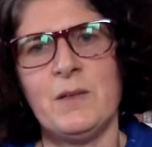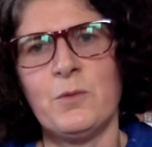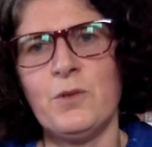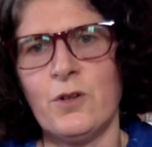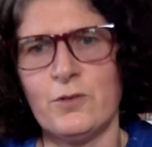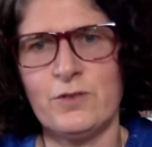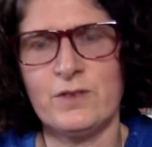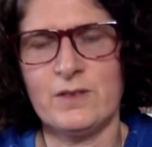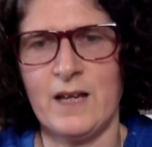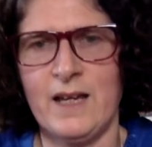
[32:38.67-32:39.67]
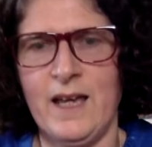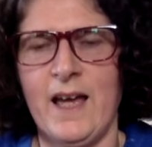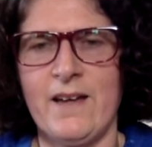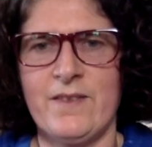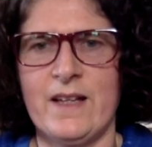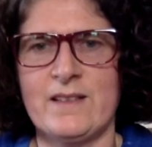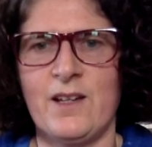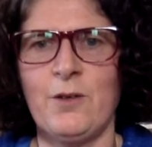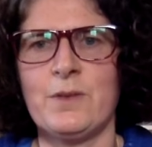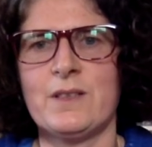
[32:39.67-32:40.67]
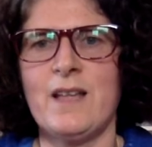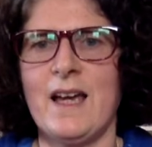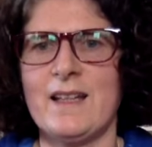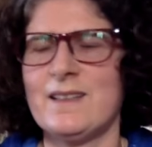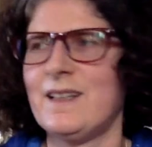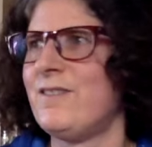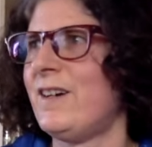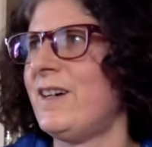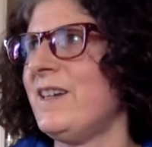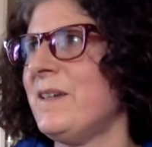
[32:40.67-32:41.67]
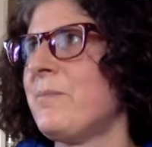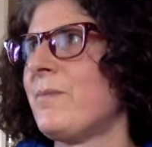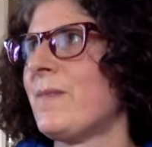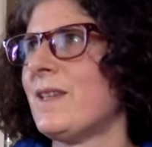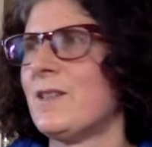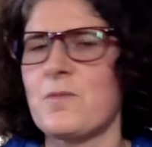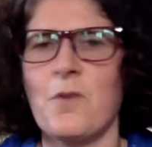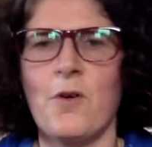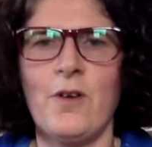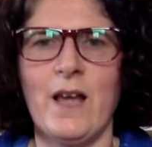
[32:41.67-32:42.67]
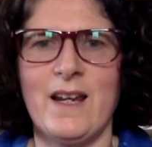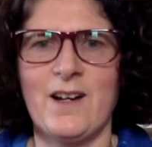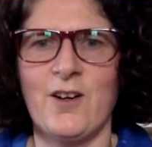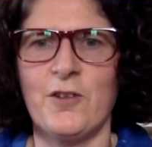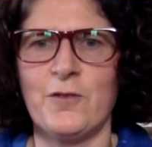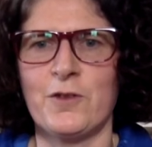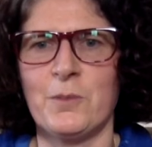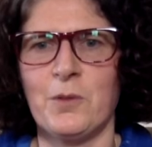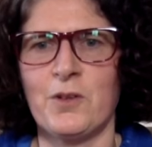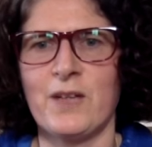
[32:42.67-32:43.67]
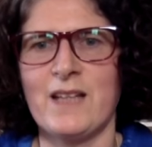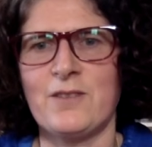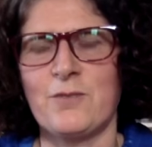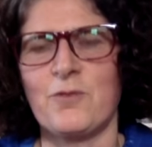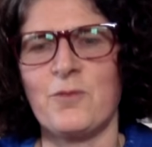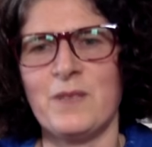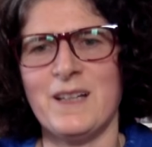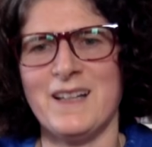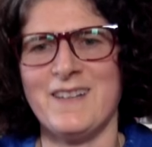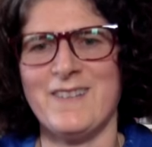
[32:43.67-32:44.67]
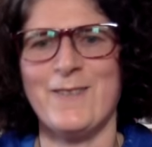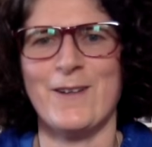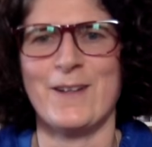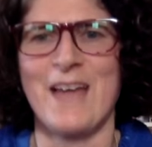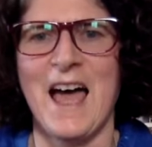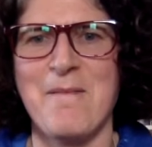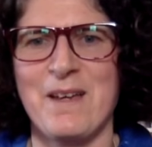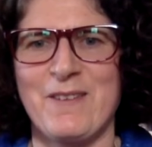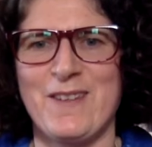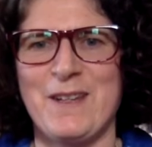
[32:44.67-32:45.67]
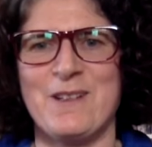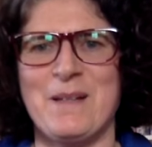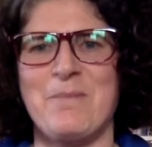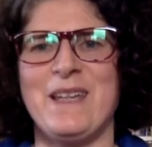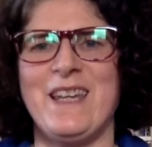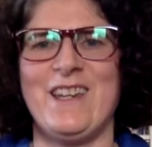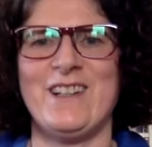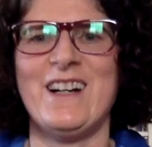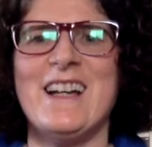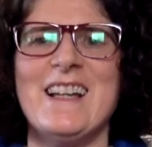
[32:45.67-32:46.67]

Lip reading: Who knows? I have, as I always said, a very small and uncomfortable guest room for them if they want to be here.